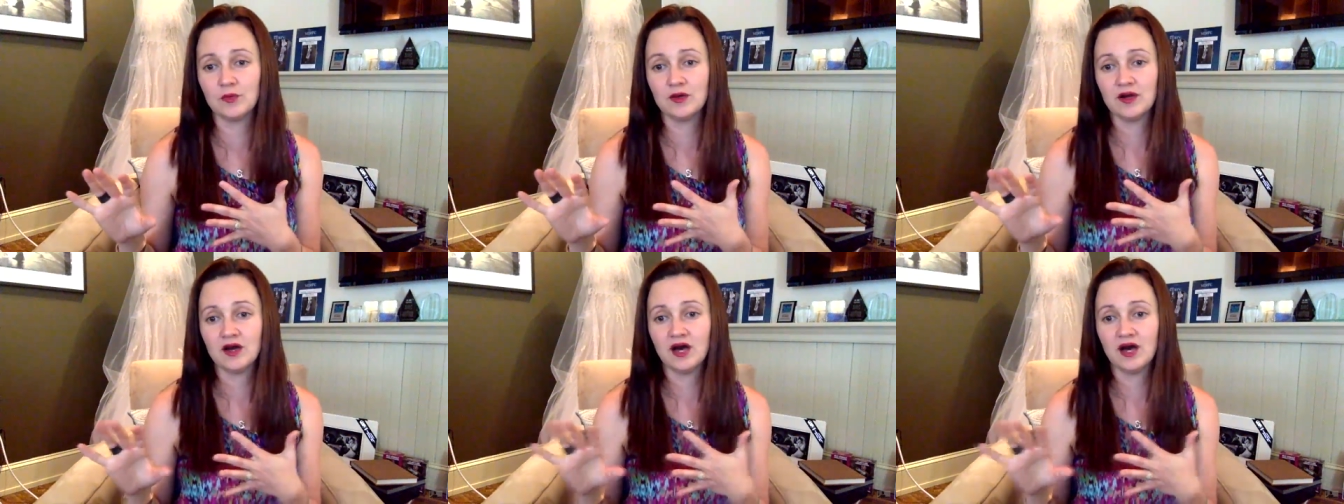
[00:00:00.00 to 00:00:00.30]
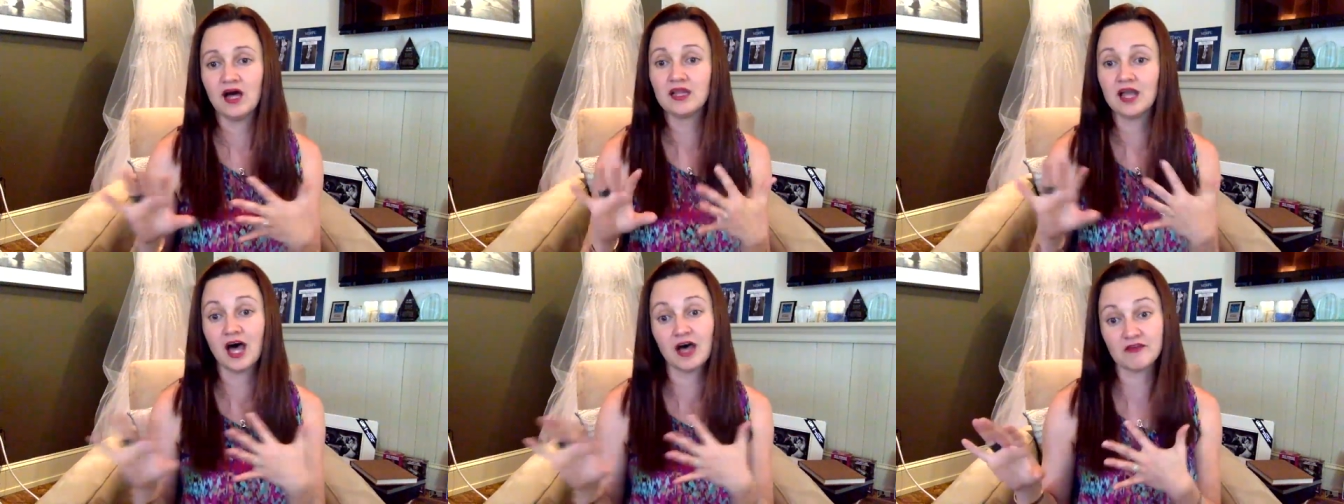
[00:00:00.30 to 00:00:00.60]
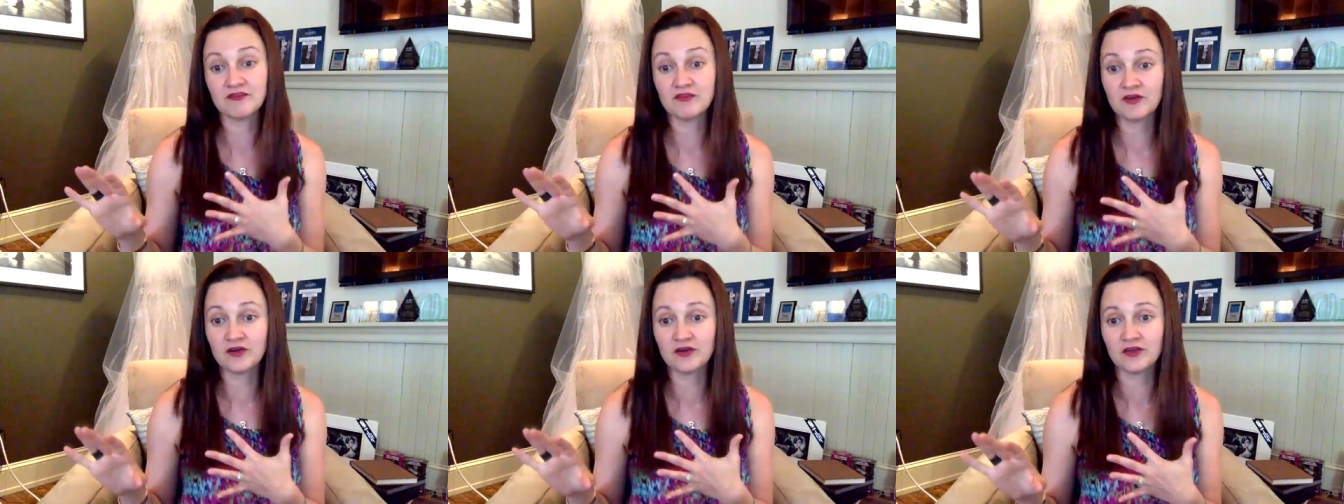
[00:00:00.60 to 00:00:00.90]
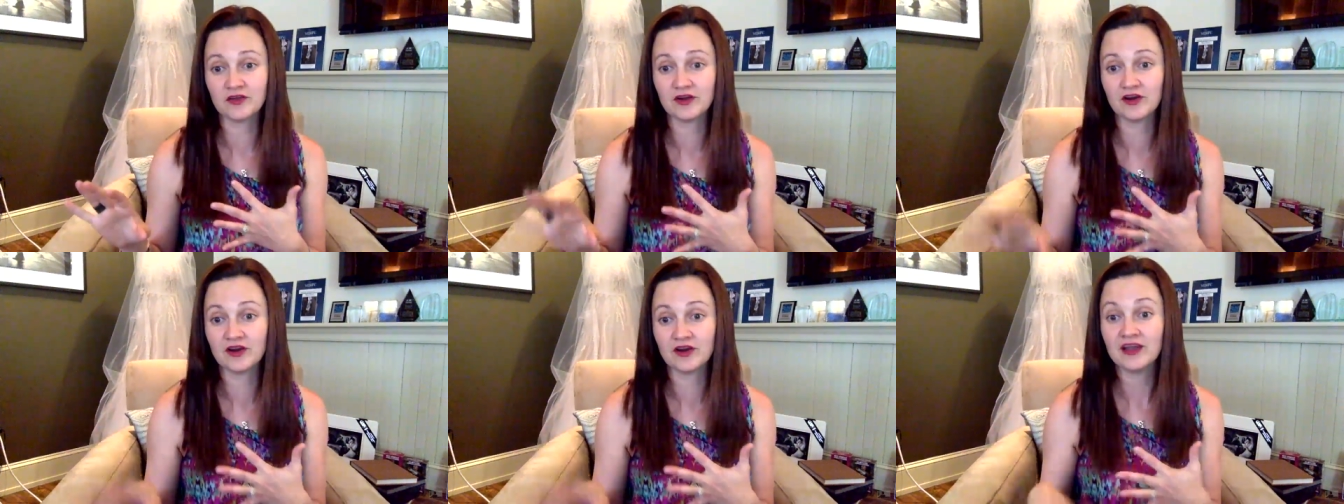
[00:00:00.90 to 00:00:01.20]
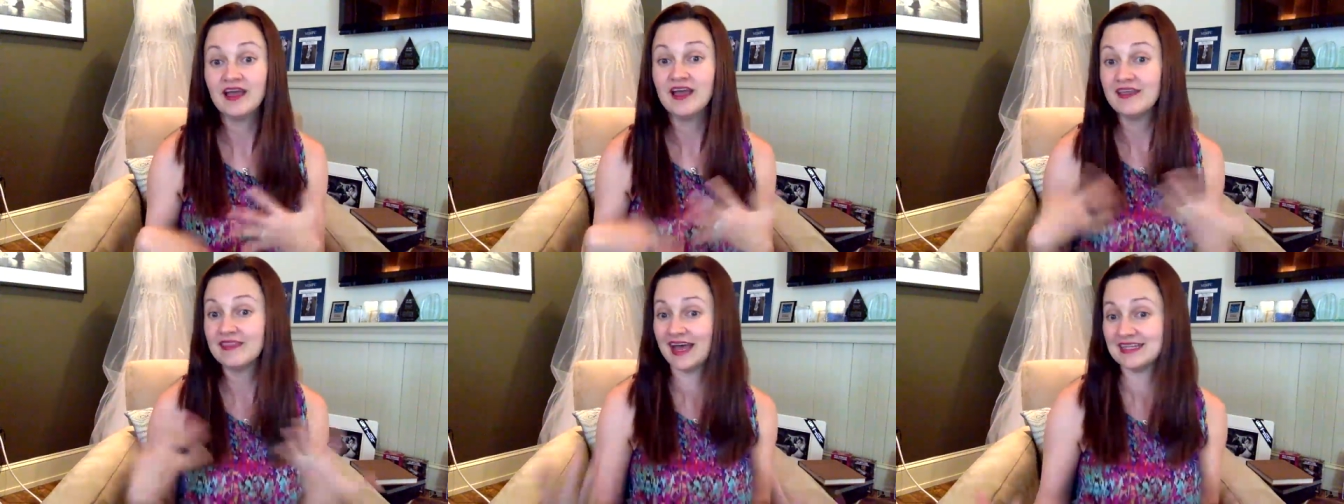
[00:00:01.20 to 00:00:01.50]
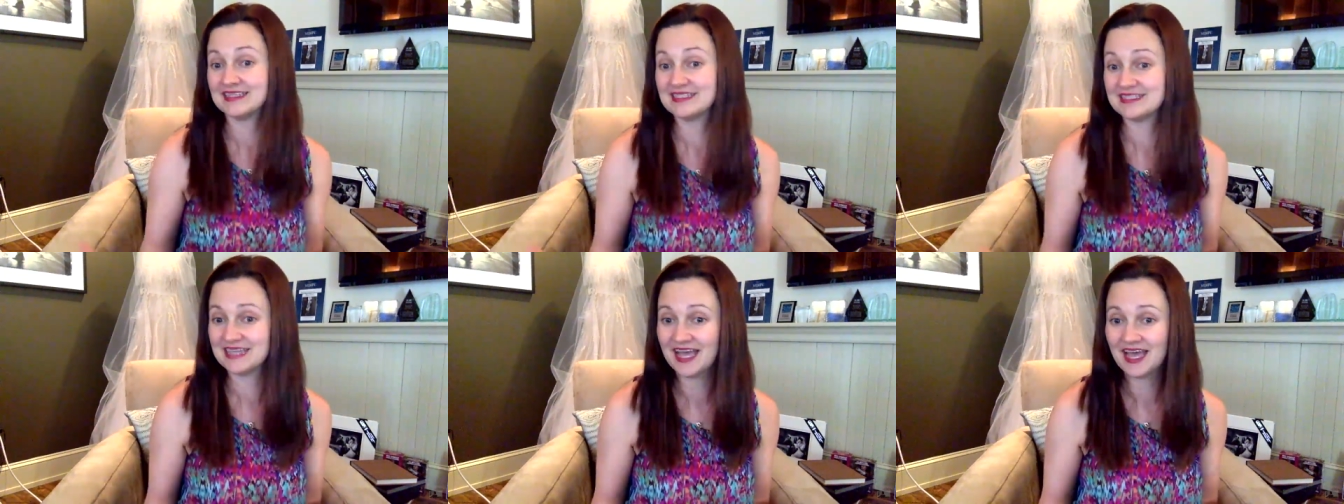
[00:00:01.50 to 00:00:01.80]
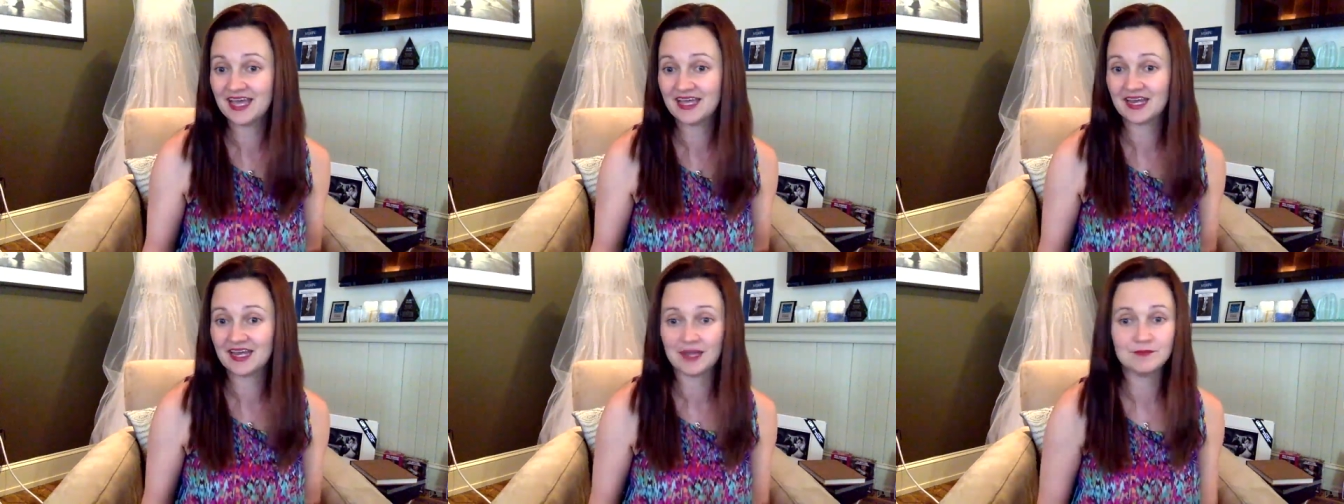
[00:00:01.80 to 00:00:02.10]
a lot further. That said,
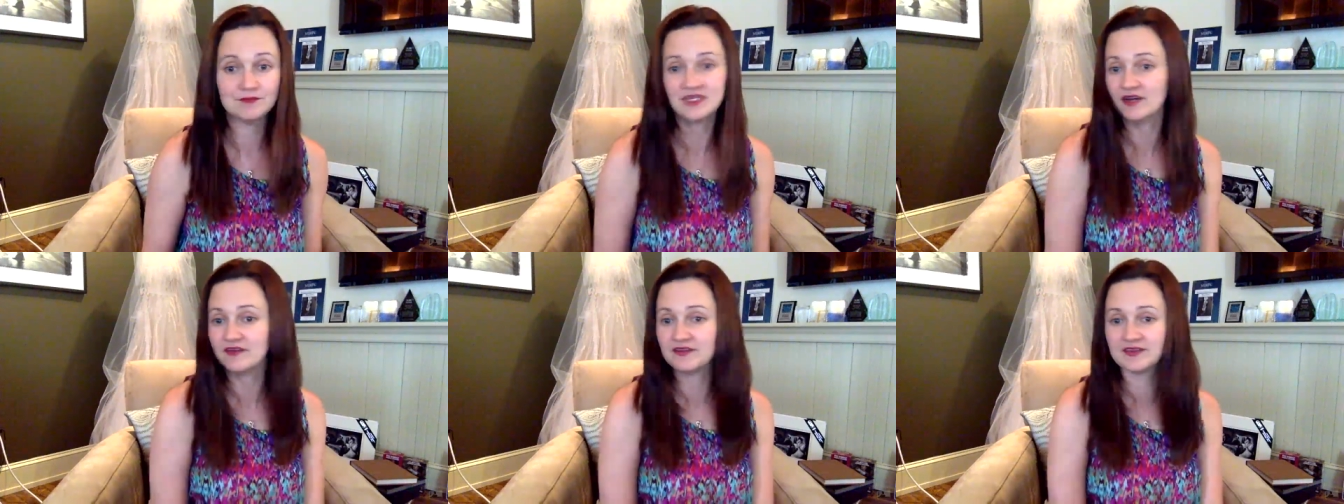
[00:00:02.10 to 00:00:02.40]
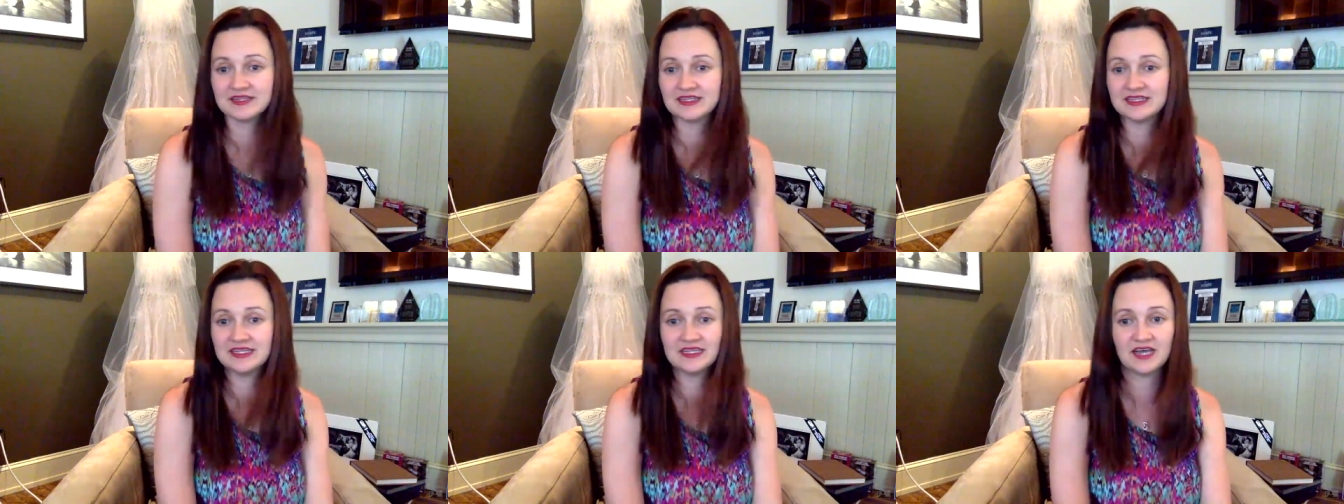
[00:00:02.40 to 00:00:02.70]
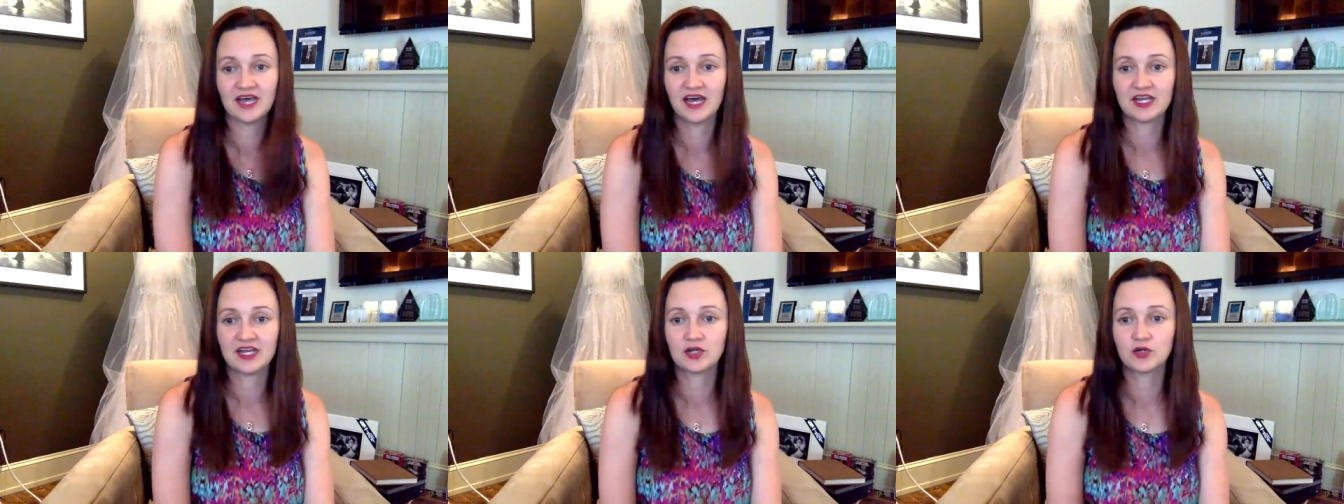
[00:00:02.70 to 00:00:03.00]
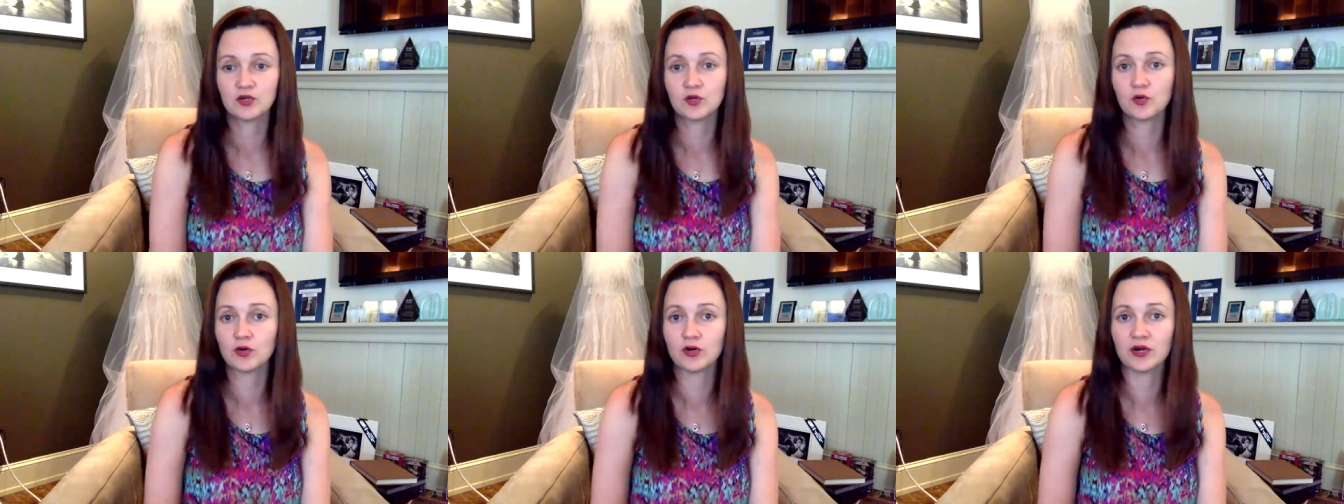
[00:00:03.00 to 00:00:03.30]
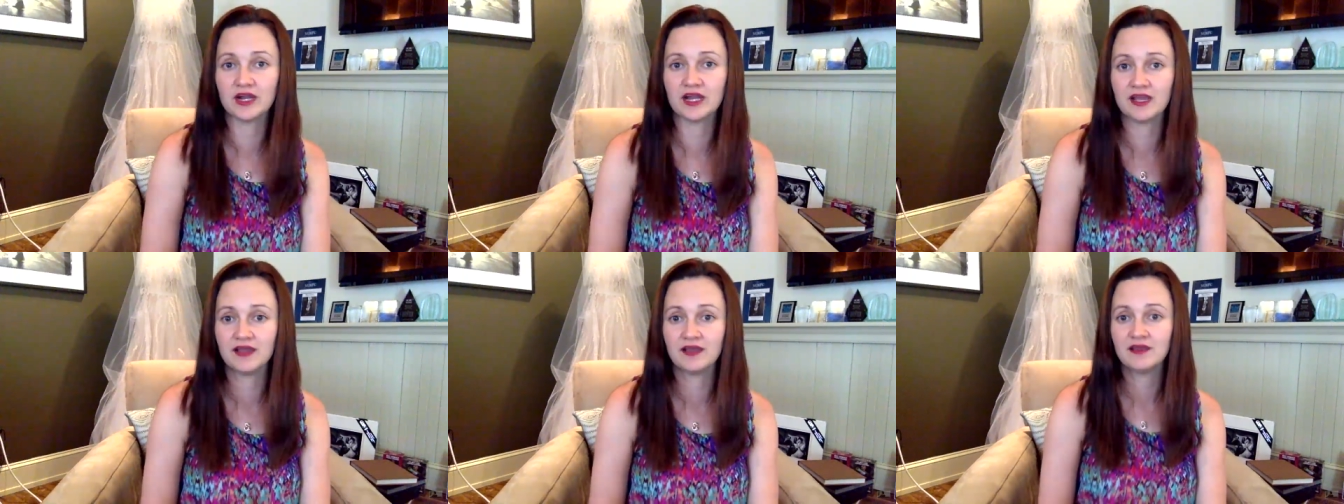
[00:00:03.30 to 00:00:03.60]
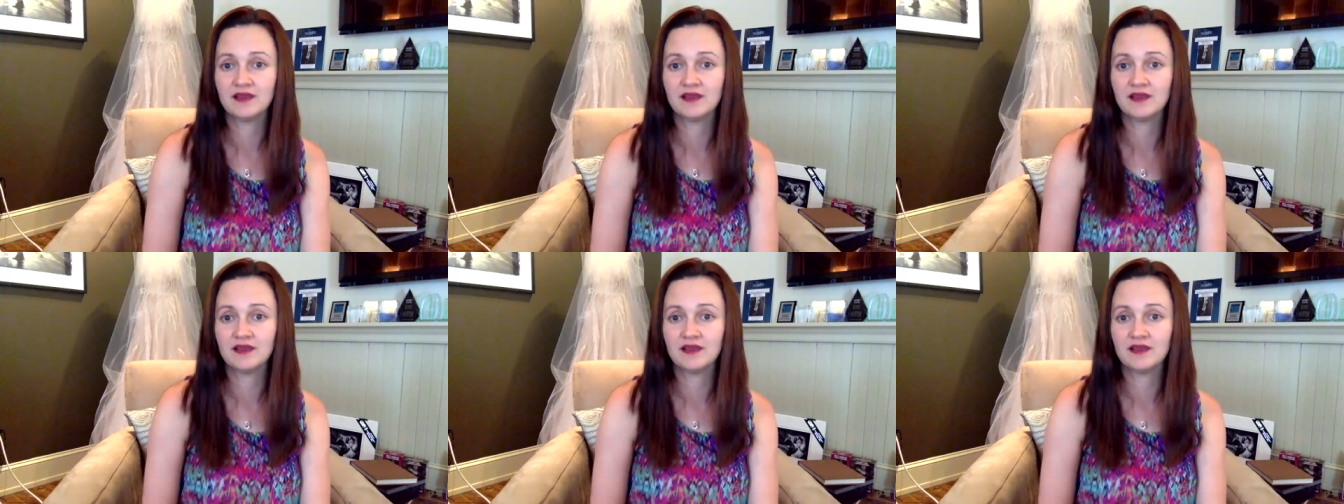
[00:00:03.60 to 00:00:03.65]
I'm definitely not ignoring